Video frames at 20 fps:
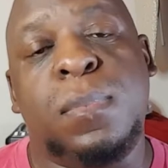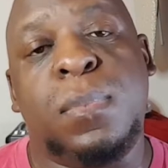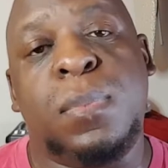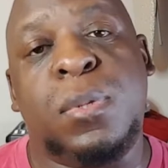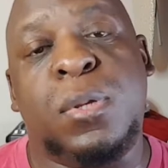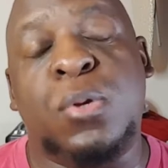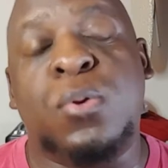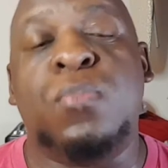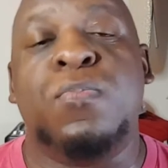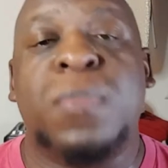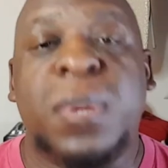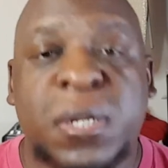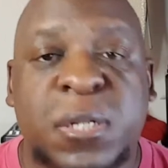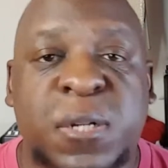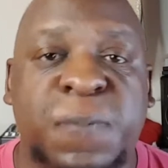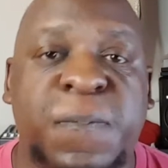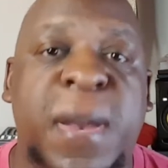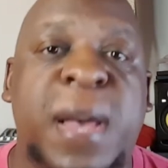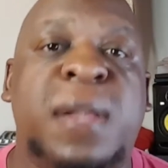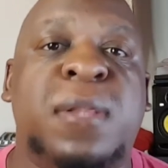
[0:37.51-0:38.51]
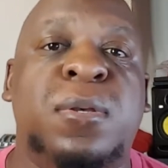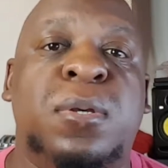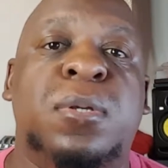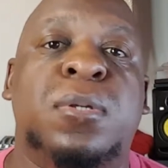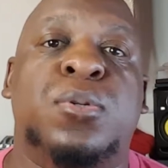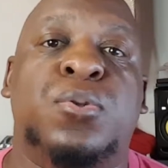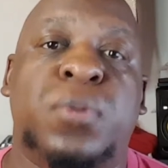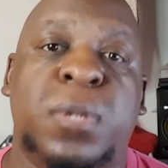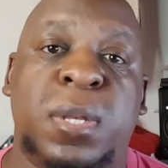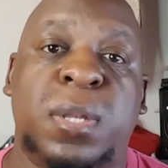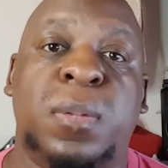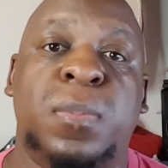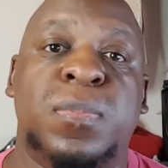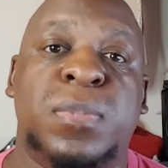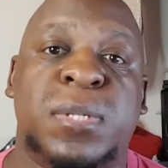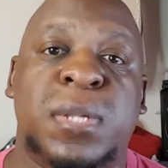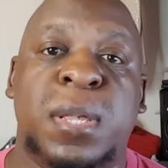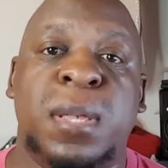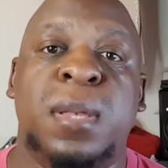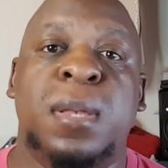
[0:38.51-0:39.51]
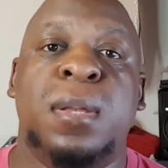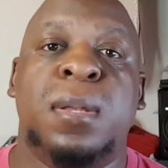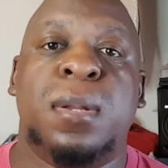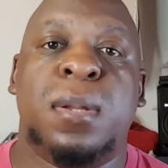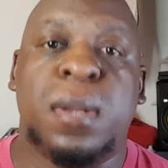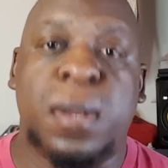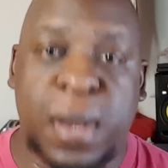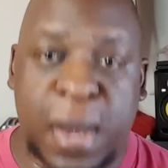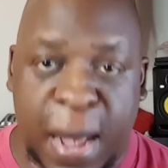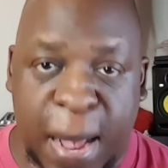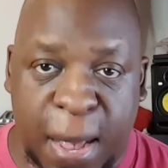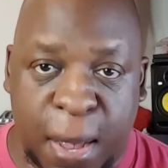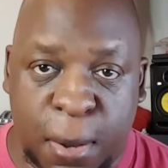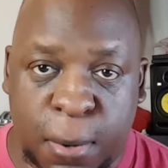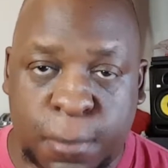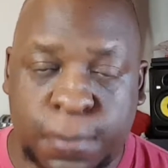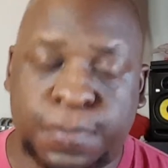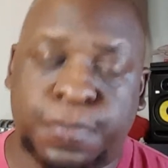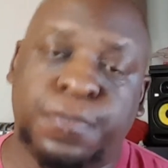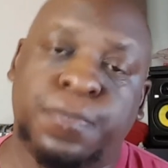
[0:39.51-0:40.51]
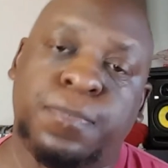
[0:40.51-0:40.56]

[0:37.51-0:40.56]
you must follow your dreams now.